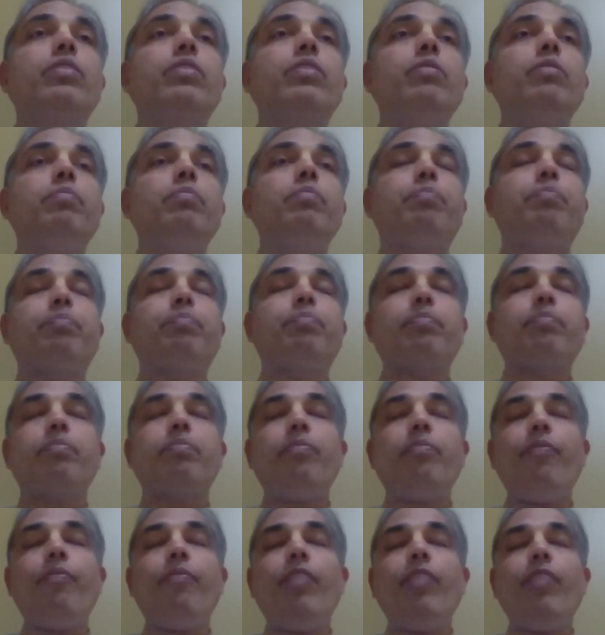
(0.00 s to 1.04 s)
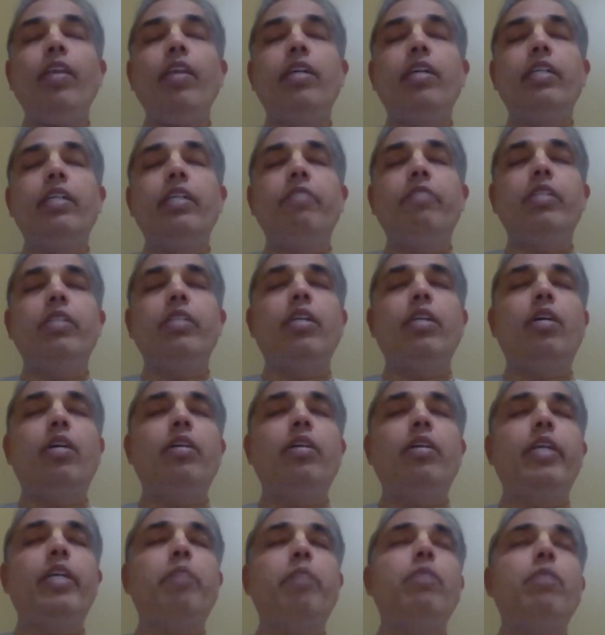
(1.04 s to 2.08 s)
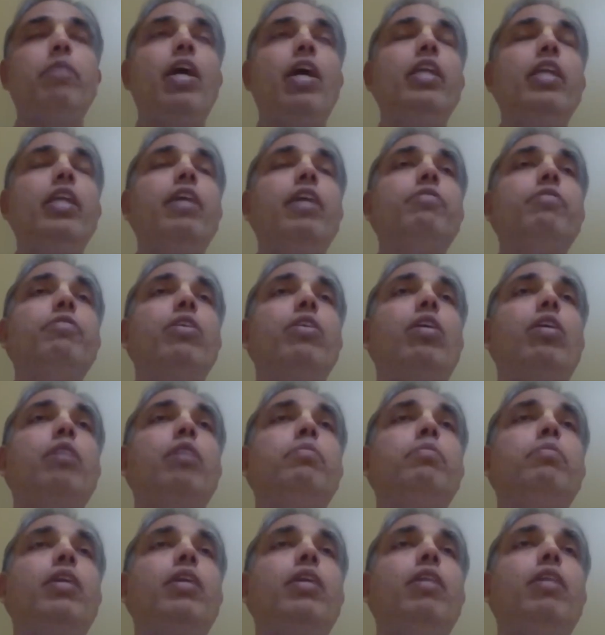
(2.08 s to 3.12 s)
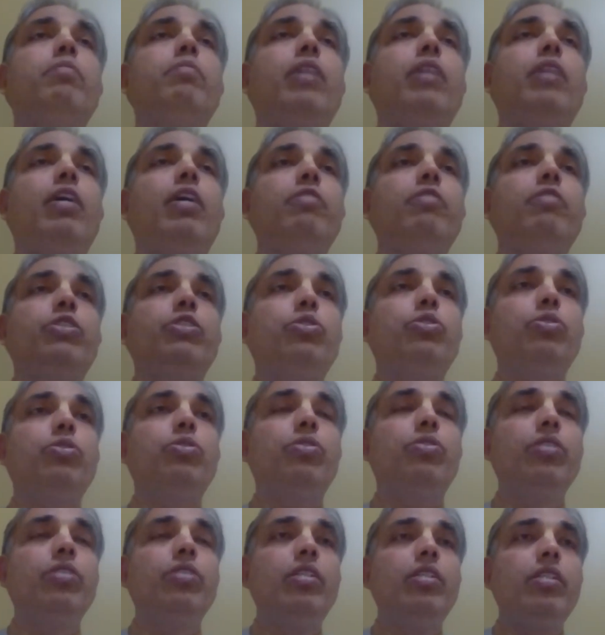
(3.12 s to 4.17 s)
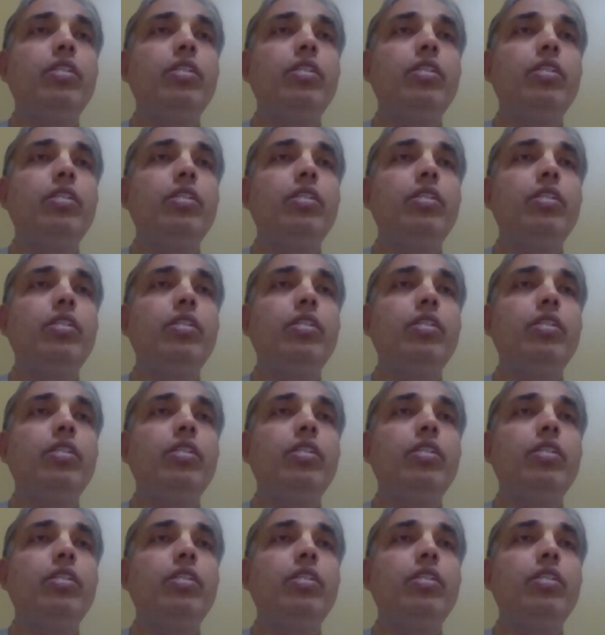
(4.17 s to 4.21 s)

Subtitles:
Even the Nirmalya of the Lord Mahavishnu,